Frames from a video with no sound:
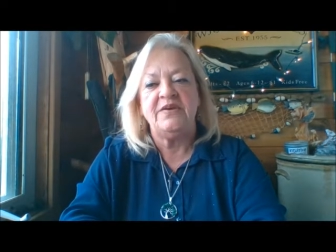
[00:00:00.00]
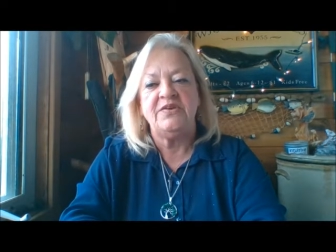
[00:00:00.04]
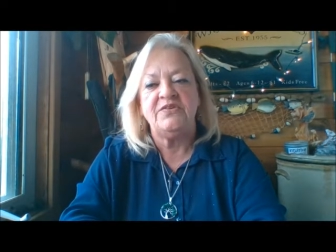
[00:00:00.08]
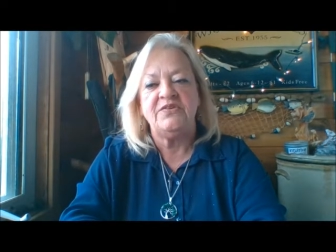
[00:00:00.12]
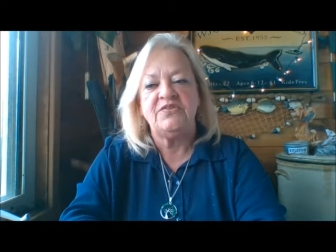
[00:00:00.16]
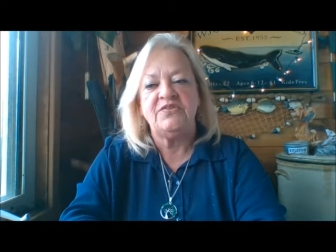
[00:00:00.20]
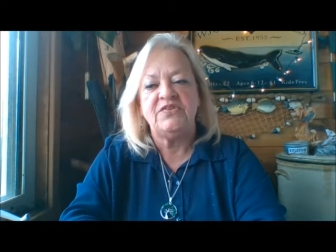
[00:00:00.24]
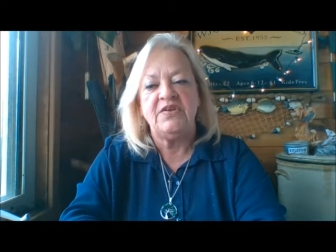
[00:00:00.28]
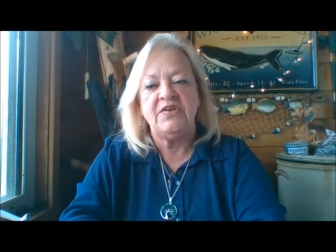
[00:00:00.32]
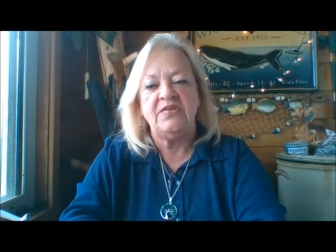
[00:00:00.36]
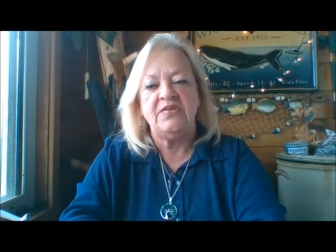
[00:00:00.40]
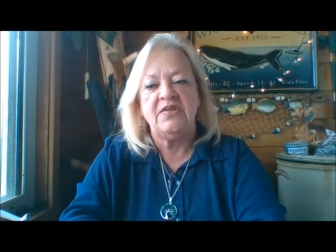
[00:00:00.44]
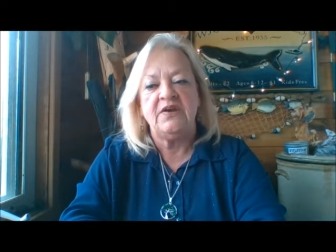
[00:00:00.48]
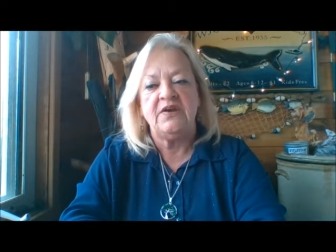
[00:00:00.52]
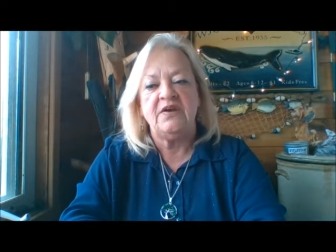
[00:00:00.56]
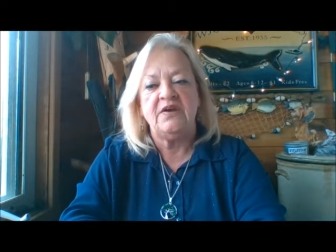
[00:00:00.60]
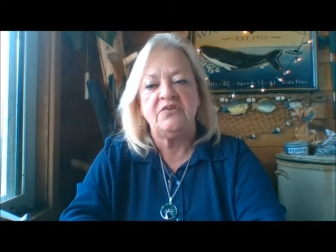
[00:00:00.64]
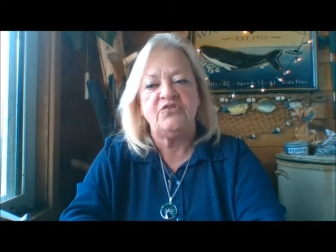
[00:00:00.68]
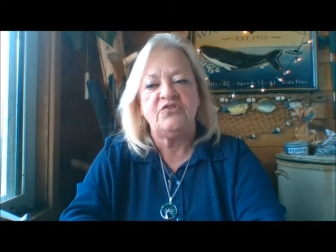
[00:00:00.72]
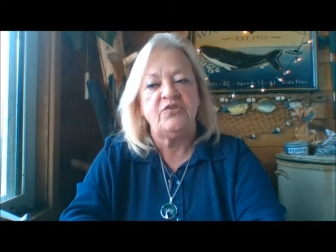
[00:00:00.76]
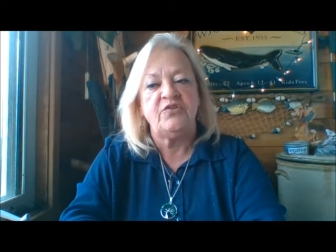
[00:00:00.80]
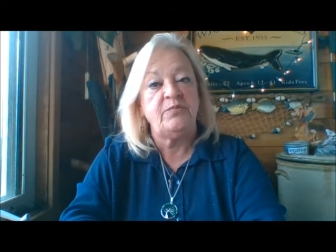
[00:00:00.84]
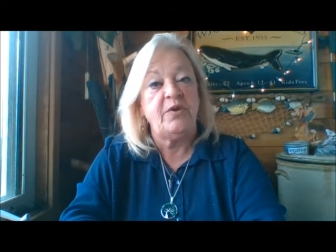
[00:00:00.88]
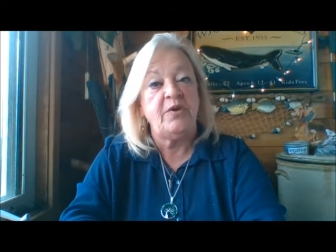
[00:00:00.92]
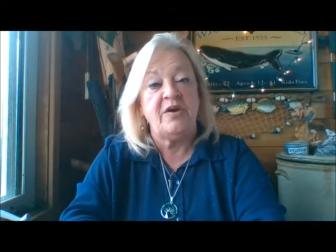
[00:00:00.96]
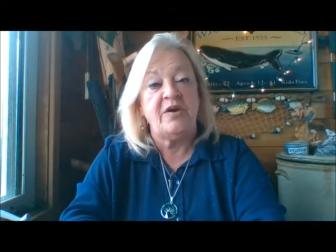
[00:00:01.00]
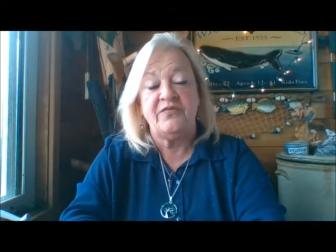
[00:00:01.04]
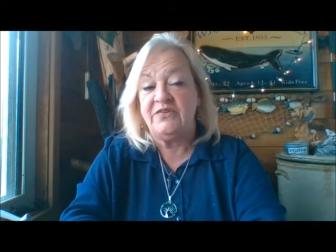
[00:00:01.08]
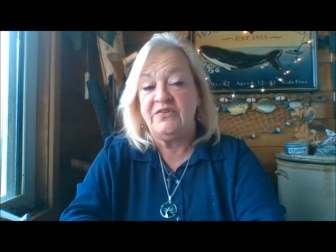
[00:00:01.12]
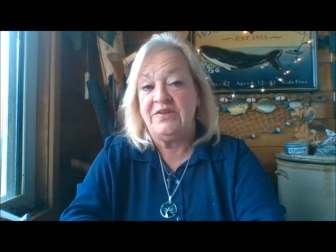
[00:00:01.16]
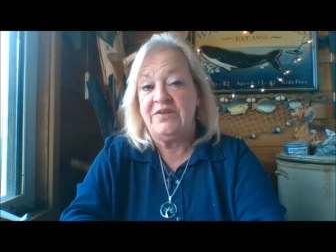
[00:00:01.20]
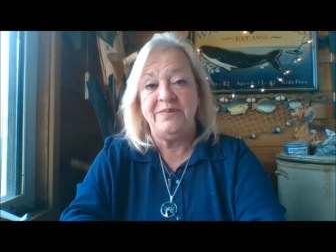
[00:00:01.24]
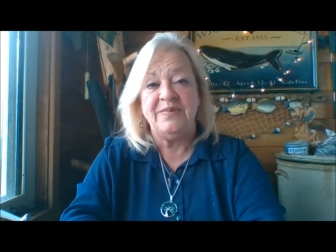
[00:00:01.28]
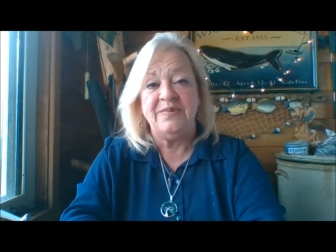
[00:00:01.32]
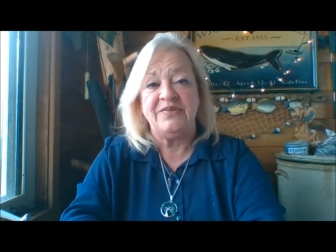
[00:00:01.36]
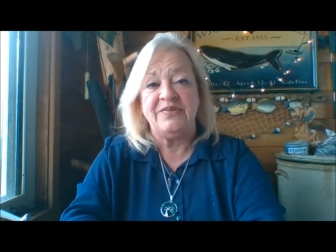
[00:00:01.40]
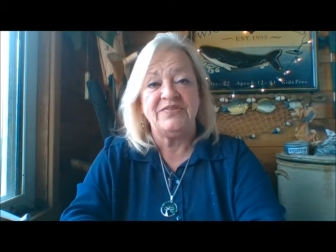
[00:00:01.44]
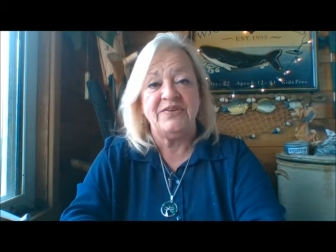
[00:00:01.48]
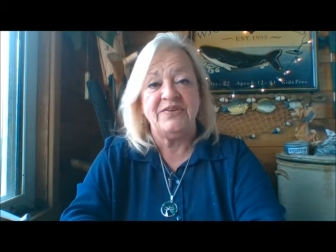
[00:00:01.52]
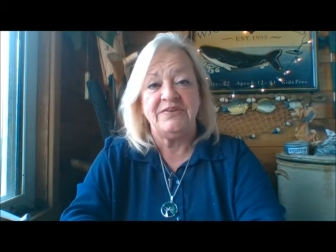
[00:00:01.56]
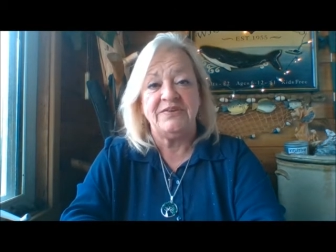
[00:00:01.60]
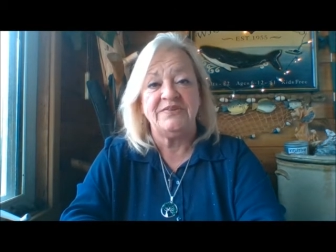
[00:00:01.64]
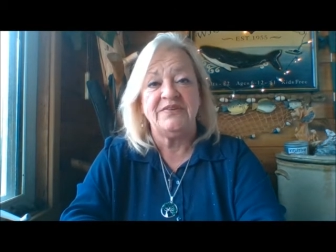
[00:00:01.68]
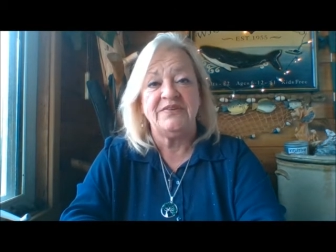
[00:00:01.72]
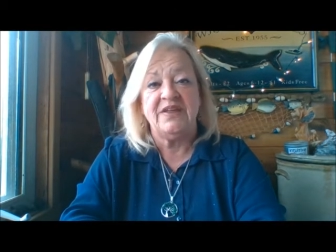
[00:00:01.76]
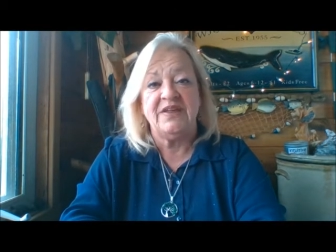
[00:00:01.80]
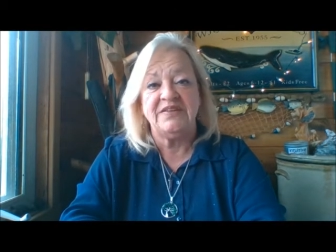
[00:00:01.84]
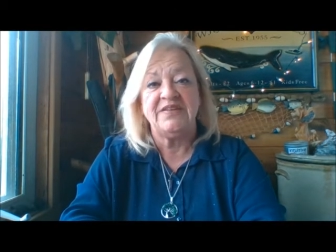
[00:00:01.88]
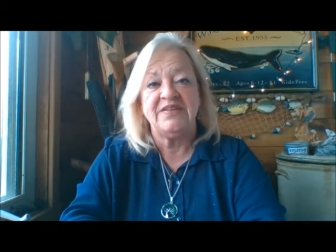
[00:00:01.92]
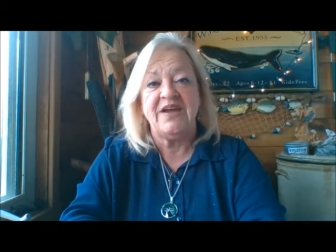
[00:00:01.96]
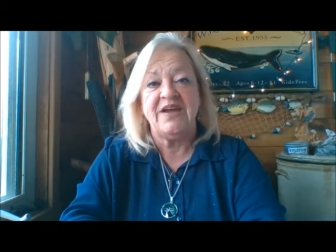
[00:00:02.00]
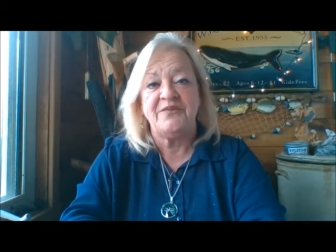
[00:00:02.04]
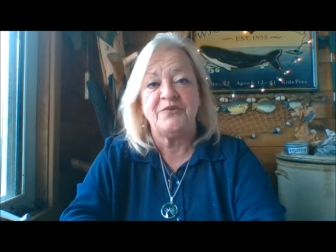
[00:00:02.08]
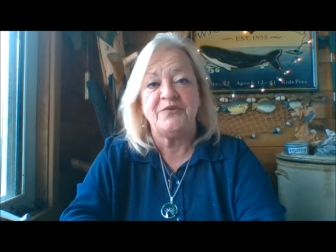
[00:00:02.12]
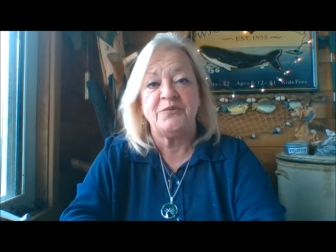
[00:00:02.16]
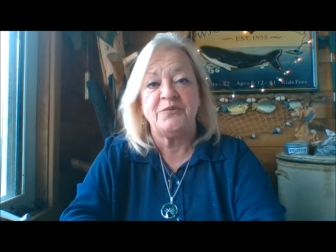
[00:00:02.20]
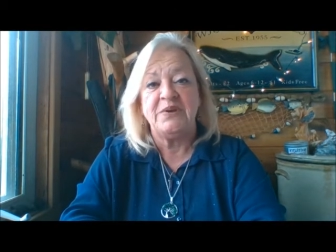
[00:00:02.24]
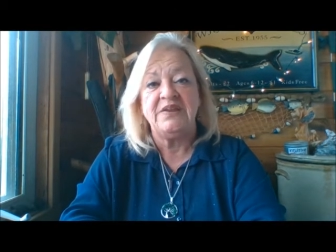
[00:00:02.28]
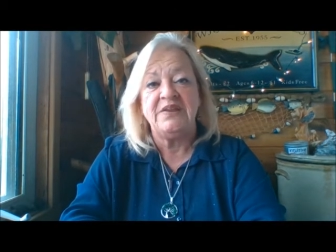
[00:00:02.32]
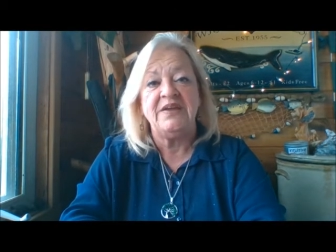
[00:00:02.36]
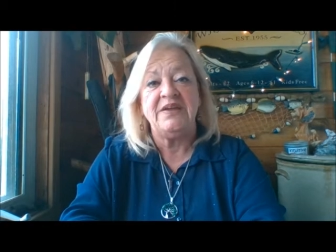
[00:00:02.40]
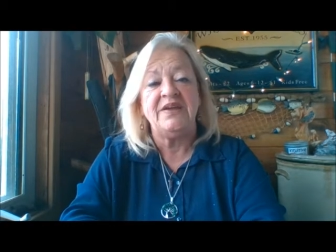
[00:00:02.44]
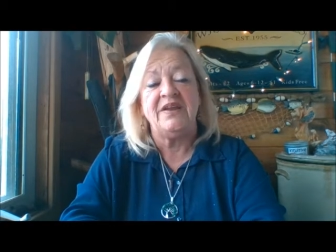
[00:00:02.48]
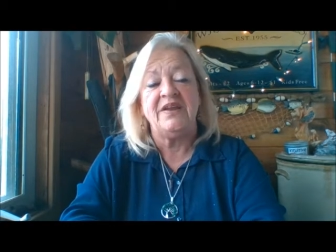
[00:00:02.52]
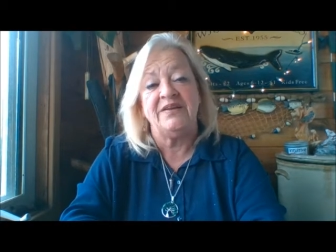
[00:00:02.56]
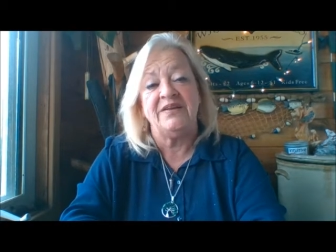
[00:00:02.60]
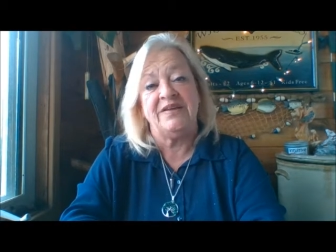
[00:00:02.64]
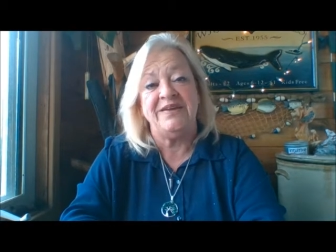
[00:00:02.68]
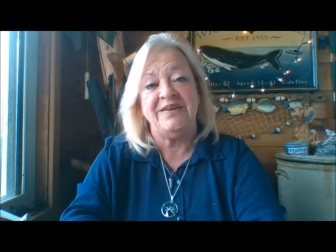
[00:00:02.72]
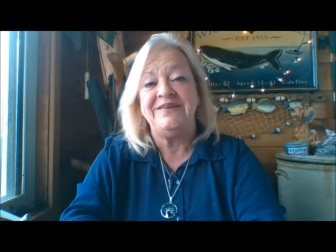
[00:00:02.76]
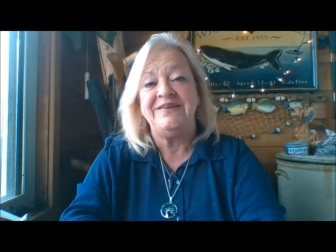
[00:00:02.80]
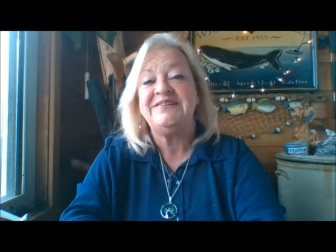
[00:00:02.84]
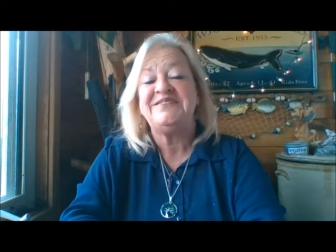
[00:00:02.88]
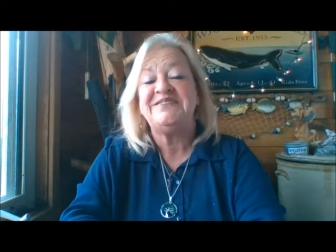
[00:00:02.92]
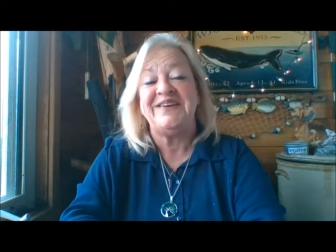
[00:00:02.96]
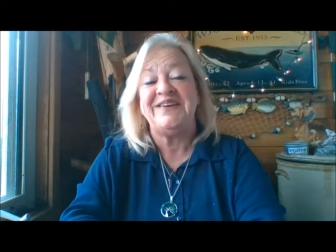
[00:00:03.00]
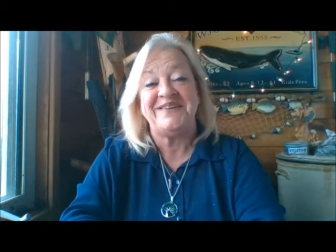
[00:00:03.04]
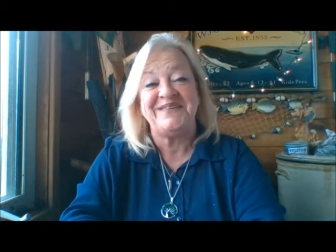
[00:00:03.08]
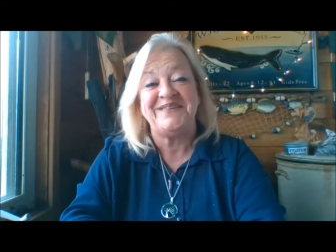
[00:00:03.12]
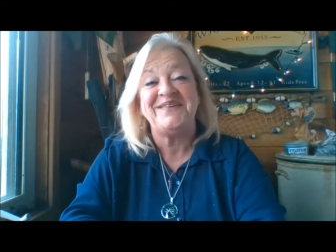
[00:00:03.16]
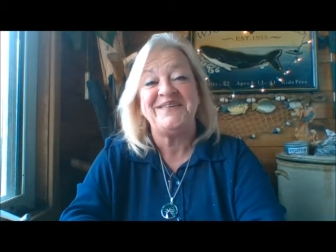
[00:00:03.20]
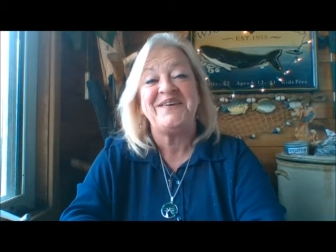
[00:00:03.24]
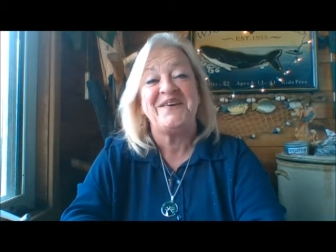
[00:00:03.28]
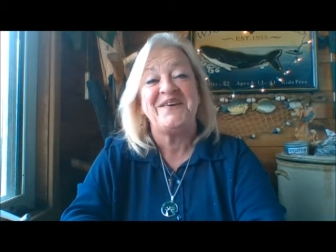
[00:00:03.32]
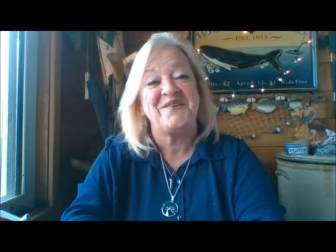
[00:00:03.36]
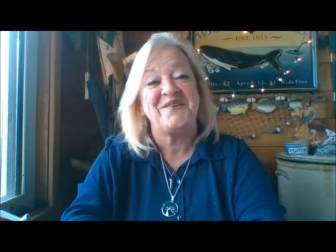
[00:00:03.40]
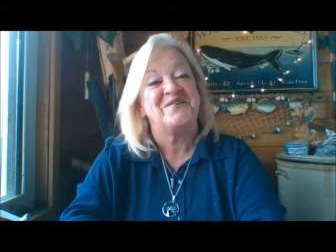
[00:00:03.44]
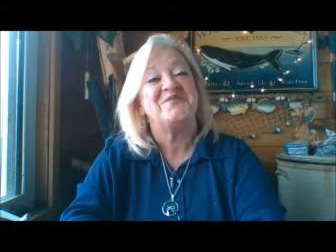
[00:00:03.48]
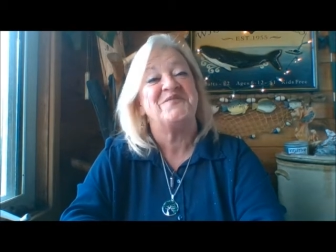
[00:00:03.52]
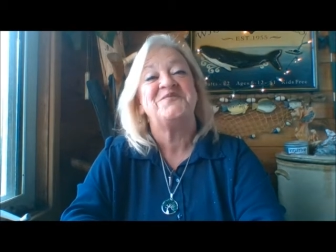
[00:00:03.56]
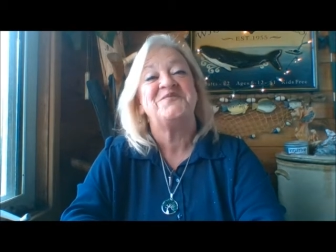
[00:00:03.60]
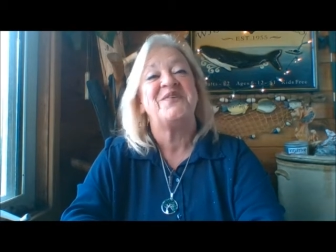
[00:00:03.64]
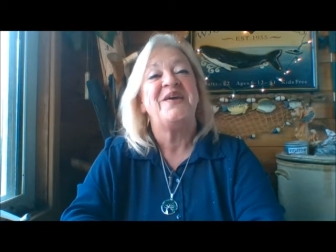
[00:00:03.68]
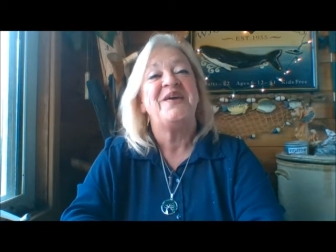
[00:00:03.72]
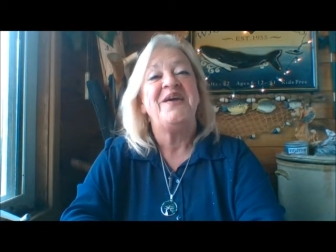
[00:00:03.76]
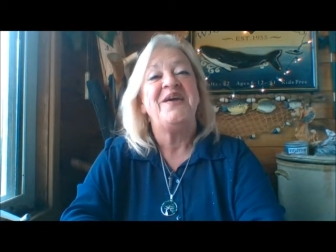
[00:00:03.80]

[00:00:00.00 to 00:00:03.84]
You see there, shoot me off an email saying you'd like to have a reading and I'll get you taken care of.